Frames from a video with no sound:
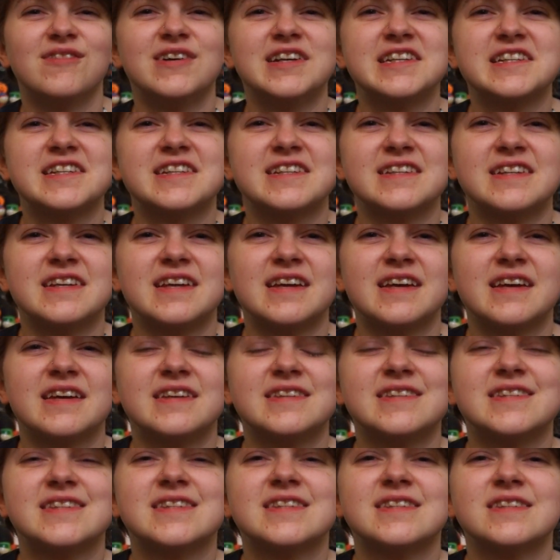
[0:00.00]
which
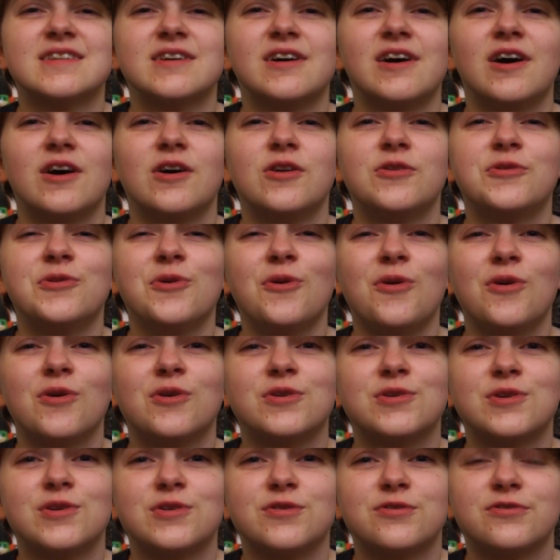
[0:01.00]
is not a
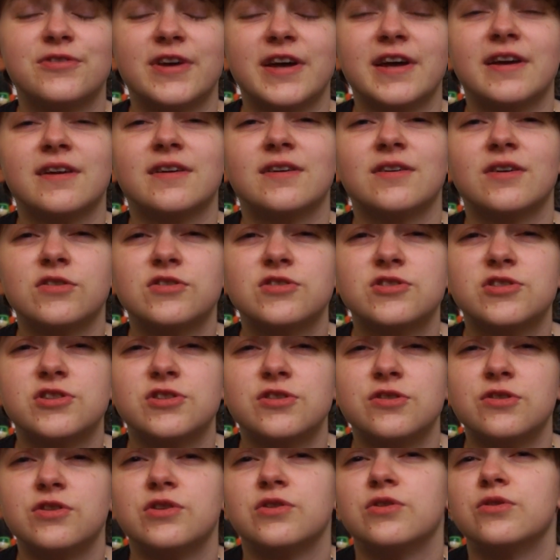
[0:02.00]
good thing
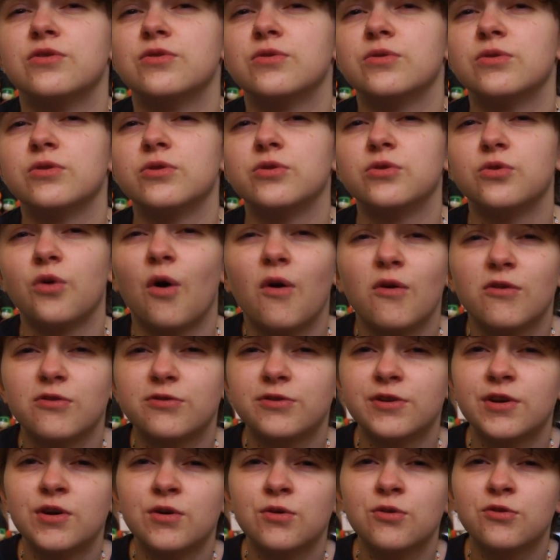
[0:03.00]
to not
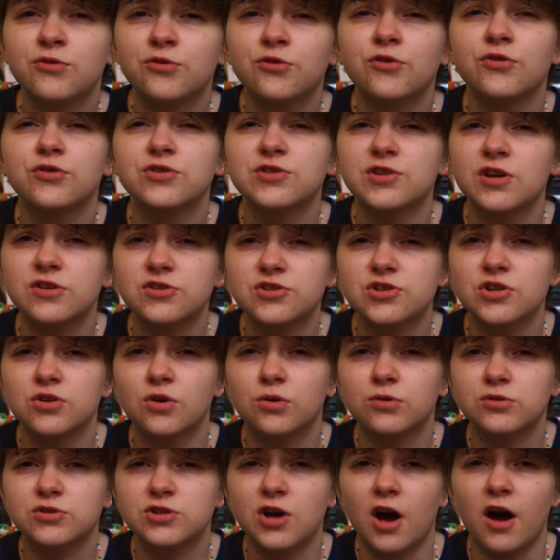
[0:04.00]
feel for such a
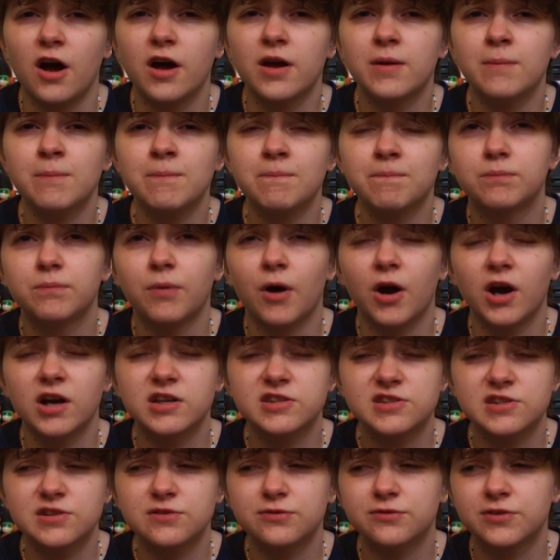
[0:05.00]
long time, but I
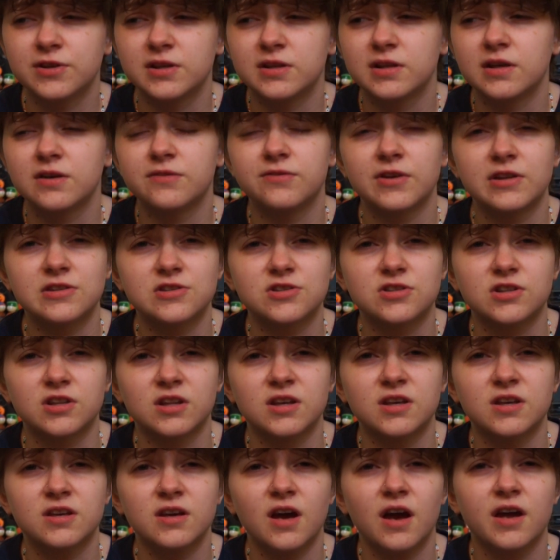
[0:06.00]
did feel it
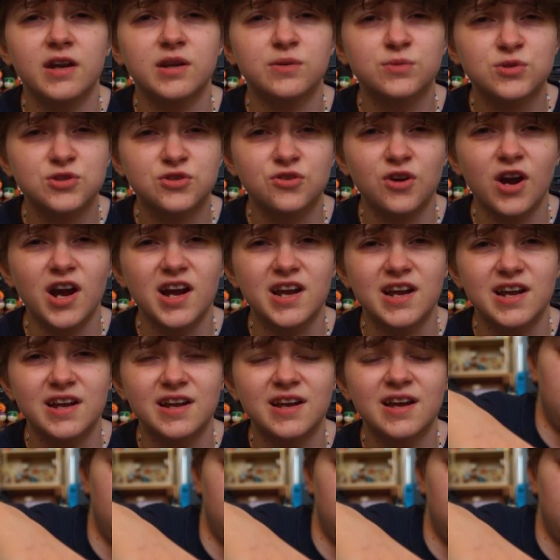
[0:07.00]
eventually, and it was great.